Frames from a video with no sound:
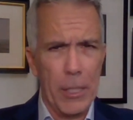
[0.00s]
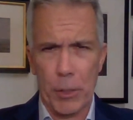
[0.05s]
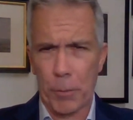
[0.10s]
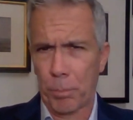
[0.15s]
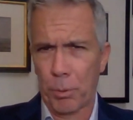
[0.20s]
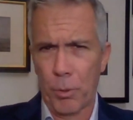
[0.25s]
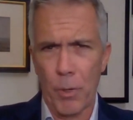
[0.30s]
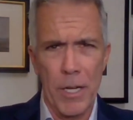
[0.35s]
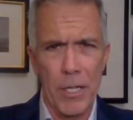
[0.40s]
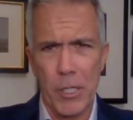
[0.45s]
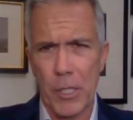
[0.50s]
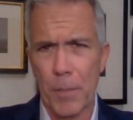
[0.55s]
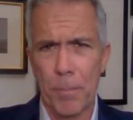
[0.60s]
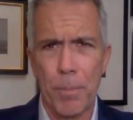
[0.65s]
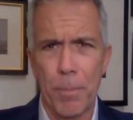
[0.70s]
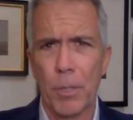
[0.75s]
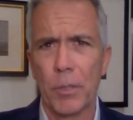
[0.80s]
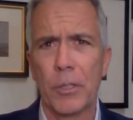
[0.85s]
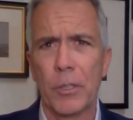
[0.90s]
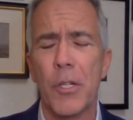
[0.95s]
these
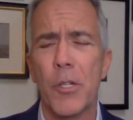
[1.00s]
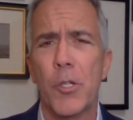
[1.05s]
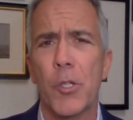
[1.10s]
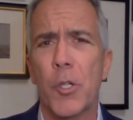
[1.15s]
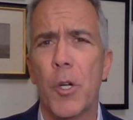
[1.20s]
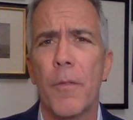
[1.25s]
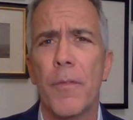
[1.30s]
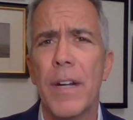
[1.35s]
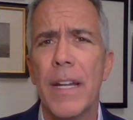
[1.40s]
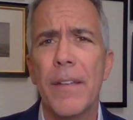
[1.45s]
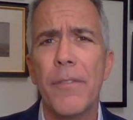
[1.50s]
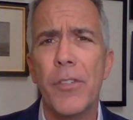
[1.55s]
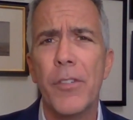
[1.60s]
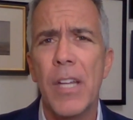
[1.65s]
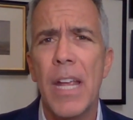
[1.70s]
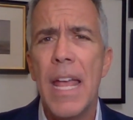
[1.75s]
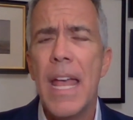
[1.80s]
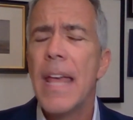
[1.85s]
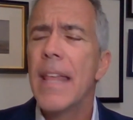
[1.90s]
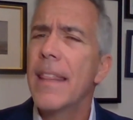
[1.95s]
principled
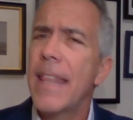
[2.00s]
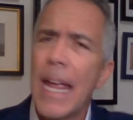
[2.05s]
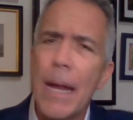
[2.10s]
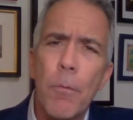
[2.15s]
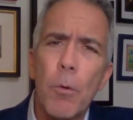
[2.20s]
conservatives,